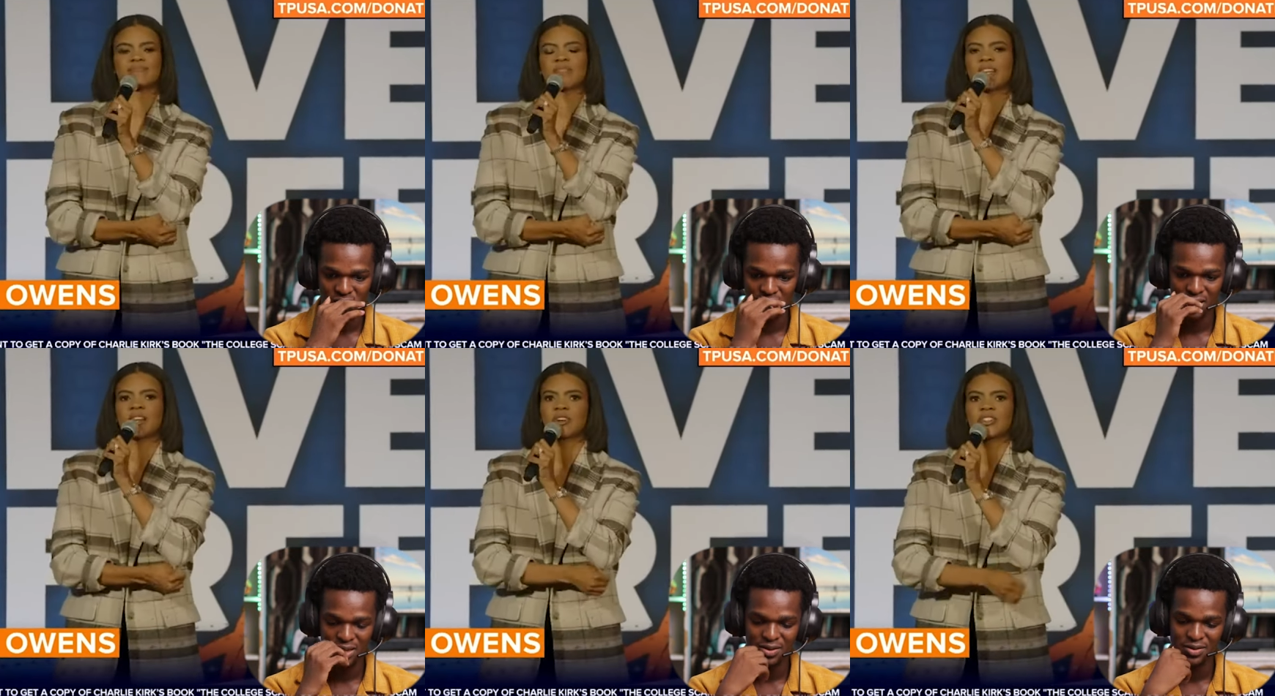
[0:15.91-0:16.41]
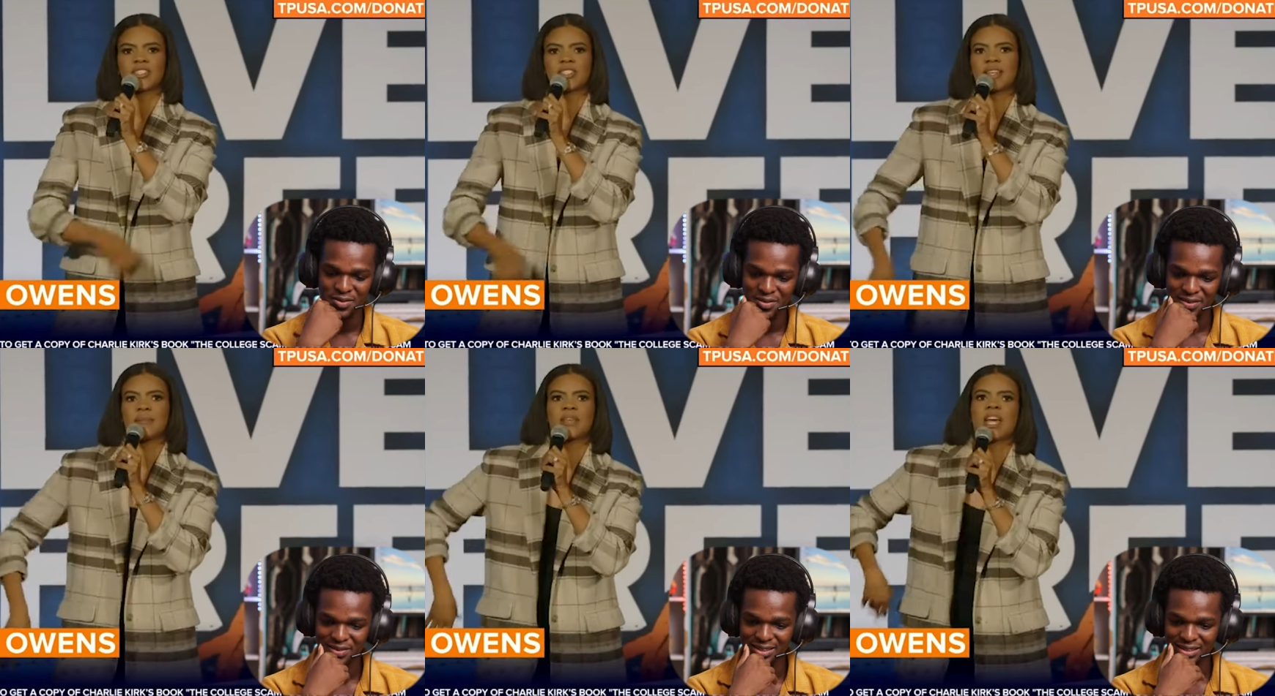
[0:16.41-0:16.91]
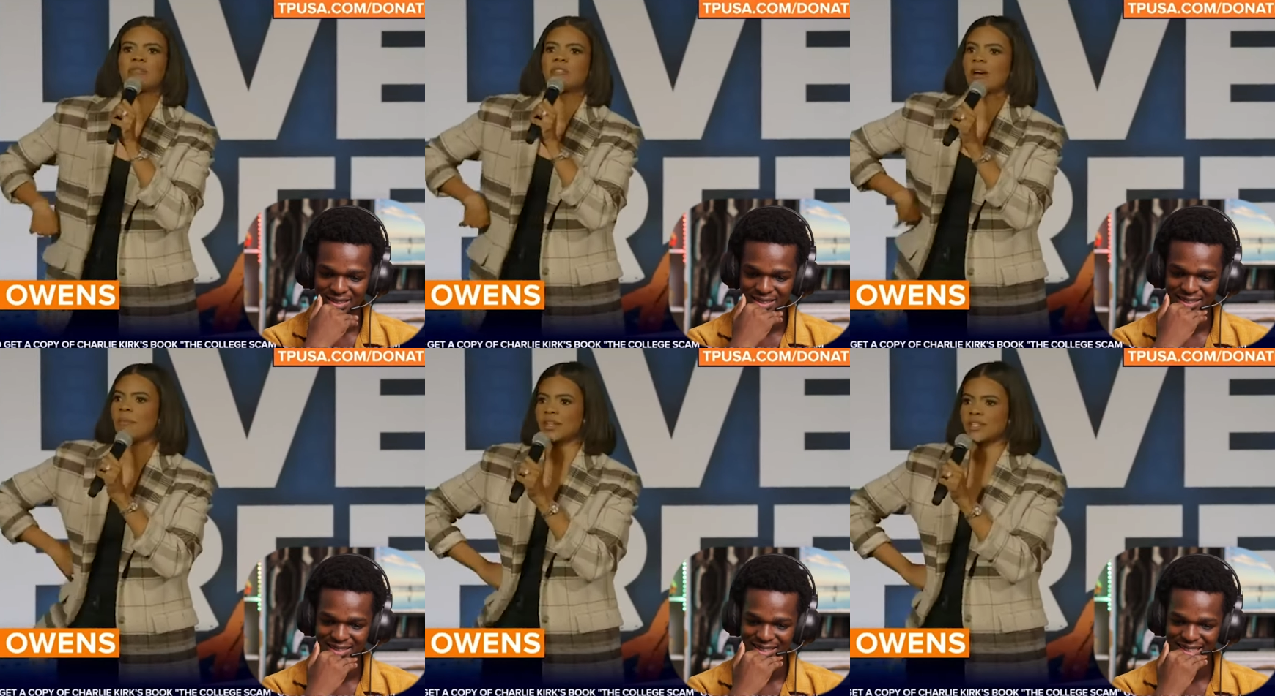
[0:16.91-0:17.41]
Speaker 1: I don't know, she stepped out of a
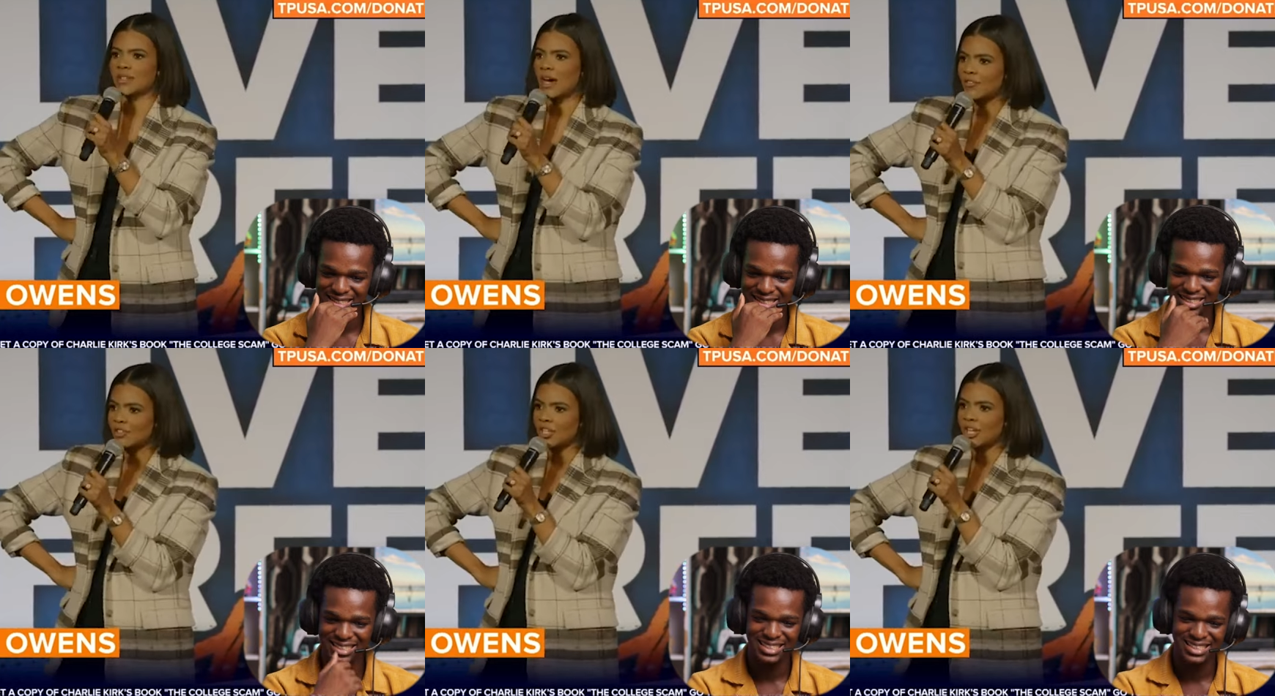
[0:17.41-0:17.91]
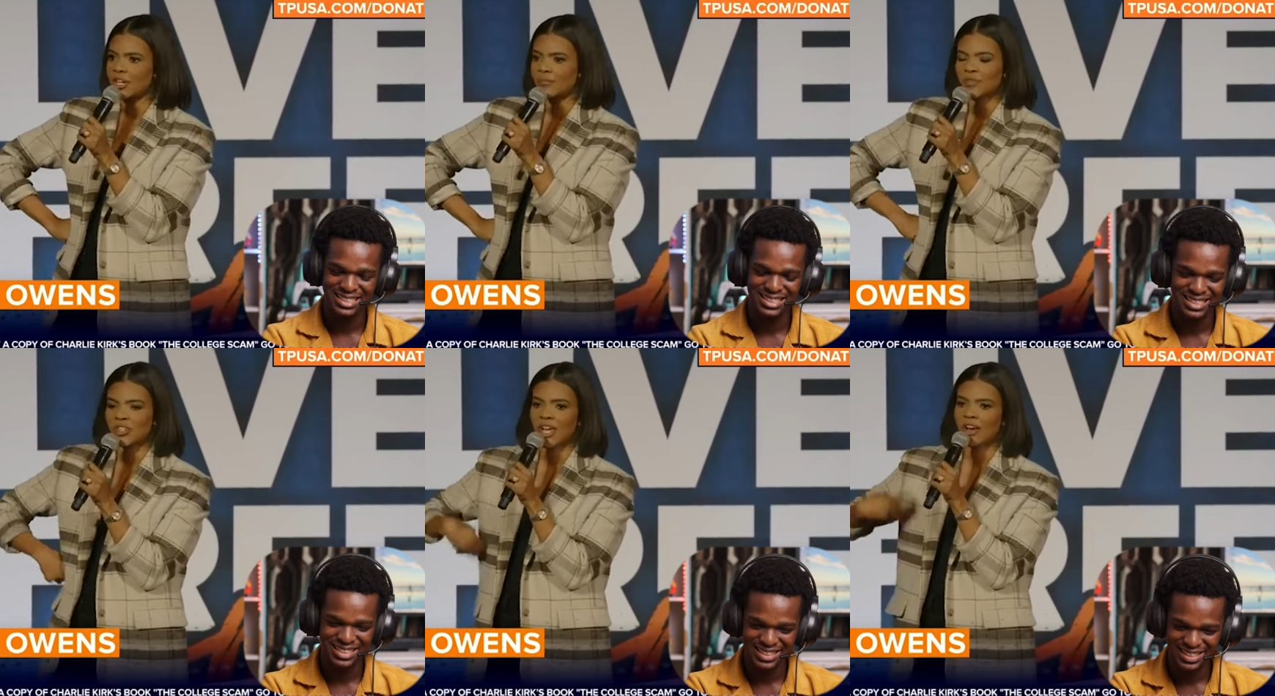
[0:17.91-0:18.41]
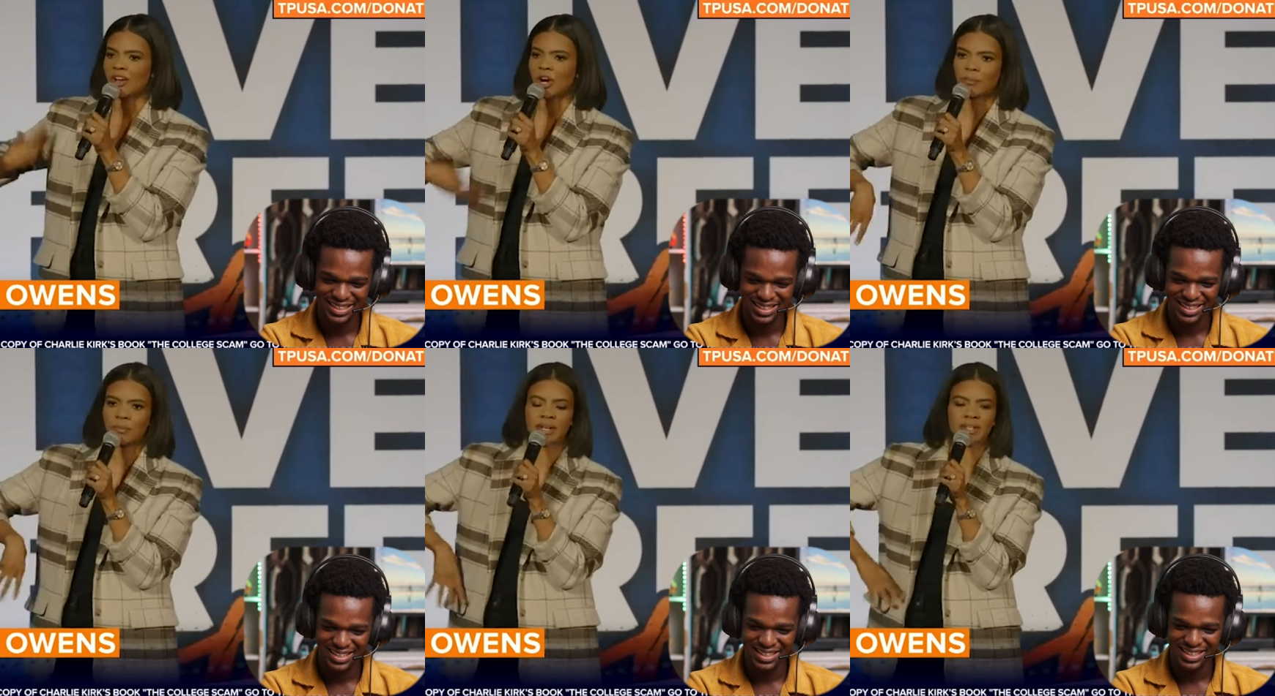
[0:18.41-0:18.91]
feminist novel, you know? She had hairy
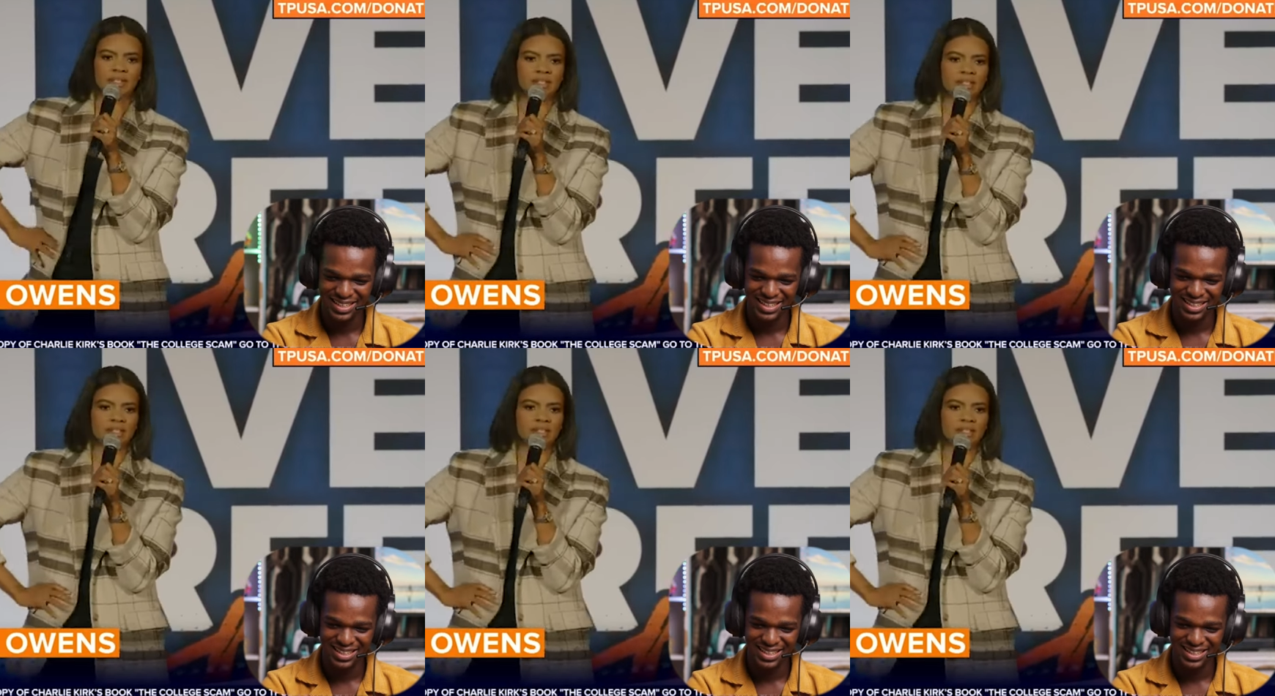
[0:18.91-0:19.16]
armpits.